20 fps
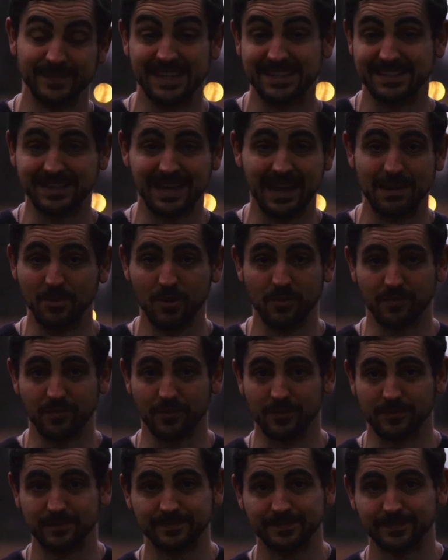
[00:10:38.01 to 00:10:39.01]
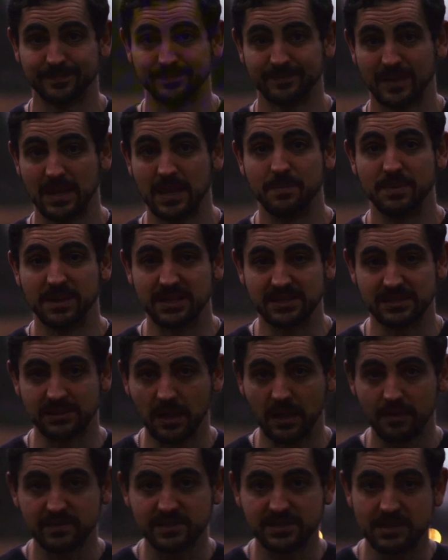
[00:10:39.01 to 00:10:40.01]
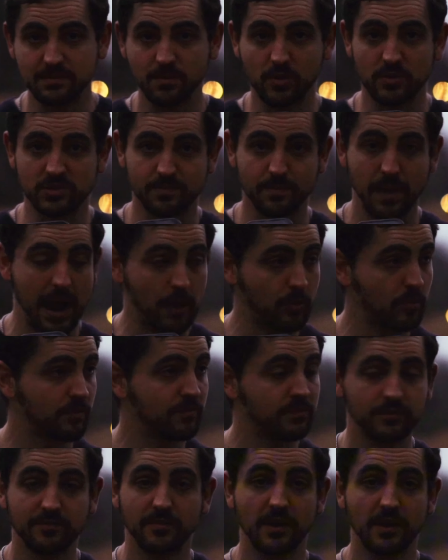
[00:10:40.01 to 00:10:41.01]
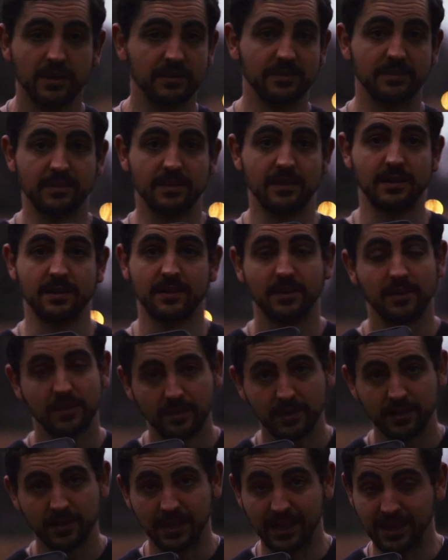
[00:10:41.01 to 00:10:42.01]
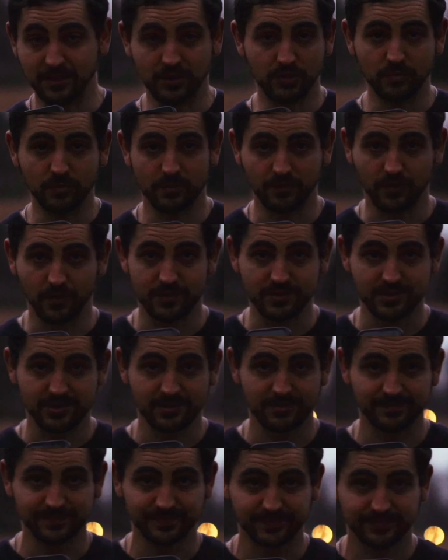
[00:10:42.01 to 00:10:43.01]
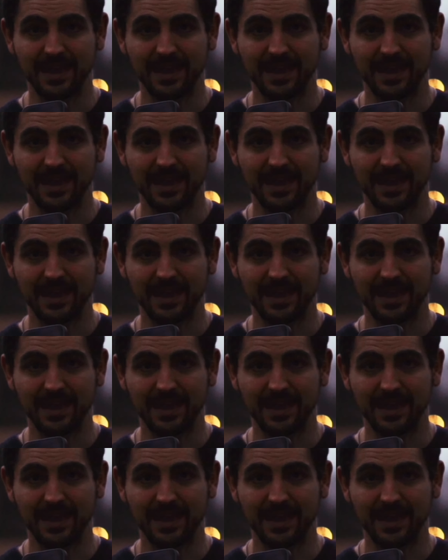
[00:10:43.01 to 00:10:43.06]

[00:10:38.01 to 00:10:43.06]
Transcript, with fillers: it's game over. Because love is the most powerful fucking thing in the universe.